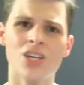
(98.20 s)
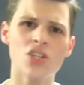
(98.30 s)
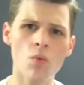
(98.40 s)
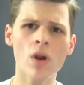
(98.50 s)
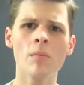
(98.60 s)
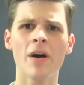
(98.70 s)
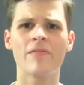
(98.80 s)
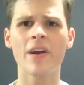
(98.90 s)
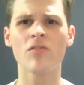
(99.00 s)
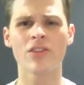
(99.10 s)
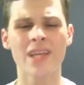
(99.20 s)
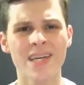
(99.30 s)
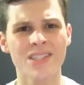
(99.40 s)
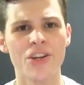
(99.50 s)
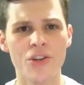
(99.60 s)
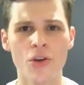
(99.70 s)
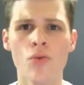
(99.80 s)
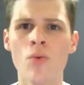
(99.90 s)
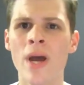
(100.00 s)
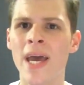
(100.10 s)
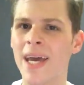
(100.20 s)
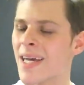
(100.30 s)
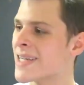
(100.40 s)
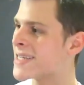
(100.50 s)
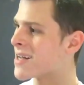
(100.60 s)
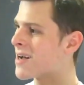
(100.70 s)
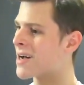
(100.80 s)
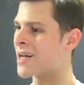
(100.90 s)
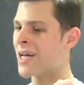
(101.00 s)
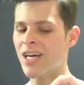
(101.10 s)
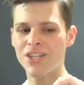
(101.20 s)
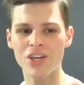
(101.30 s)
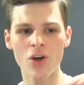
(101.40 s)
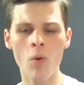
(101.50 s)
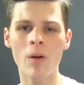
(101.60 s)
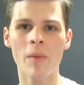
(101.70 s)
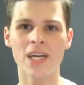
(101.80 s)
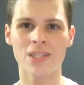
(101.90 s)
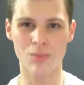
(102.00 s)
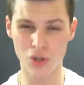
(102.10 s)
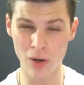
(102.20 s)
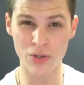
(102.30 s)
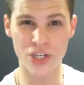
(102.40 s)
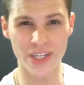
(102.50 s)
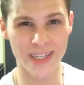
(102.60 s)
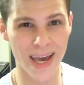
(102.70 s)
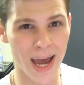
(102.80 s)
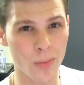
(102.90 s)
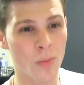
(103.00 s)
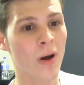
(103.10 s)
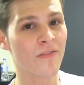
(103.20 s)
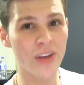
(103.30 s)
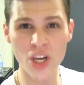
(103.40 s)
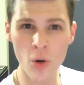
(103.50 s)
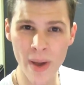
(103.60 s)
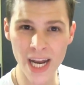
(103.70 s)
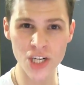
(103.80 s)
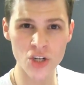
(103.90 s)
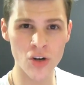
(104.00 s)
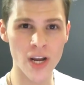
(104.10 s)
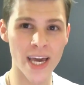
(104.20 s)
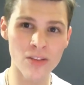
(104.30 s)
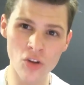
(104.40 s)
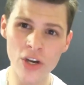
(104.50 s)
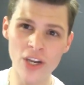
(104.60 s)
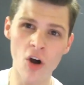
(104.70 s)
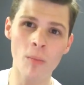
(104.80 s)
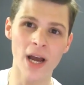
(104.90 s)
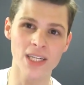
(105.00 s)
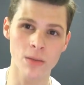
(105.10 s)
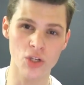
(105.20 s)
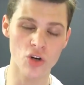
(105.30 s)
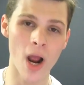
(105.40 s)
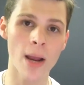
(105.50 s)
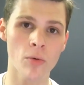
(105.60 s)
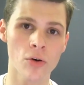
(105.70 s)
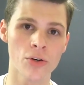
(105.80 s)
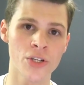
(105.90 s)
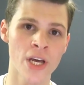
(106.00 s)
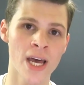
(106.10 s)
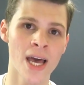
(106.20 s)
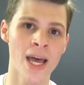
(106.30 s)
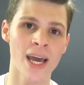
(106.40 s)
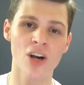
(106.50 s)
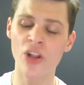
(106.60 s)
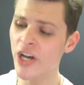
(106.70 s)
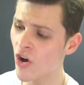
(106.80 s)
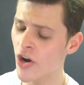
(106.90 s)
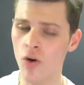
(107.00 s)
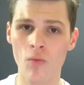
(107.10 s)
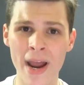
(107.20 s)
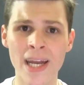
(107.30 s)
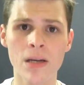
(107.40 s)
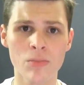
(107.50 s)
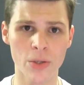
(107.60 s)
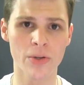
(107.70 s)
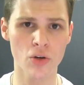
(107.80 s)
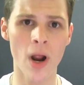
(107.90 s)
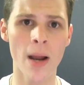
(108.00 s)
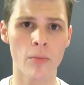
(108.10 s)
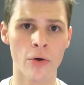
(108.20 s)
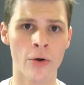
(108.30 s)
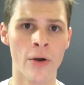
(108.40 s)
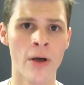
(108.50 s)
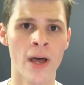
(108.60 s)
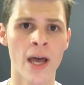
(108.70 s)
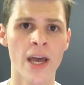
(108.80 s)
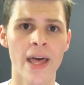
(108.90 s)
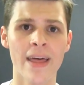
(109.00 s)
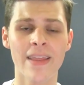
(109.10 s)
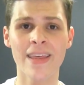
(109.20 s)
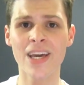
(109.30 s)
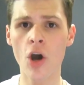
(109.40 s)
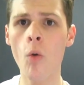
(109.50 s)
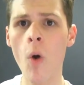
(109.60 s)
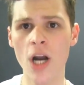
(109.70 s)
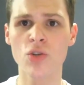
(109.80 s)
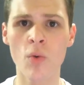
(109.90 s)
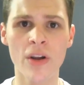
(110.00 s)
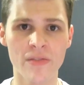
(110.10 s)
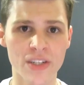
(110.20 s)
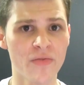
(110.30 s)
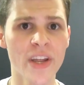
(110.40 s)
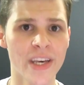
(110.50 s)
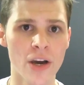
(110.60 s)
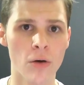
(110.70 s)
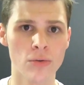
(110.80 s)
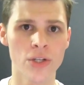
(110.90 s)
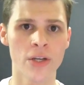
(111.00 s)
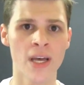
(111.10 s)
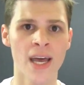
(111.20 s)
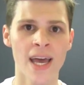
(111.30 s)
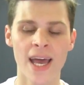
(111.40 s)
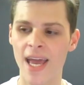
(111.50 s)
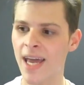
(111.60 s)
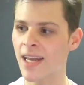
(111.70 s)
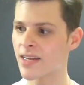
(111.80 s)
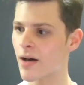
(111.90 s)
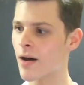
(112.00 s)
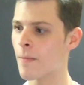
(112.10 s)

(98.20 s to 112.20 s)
so one of my favorite things to do is to go on my subscriptions tab on my video manager and look at all my subscribers, click on a random subscriber, then go watch one of his videos. And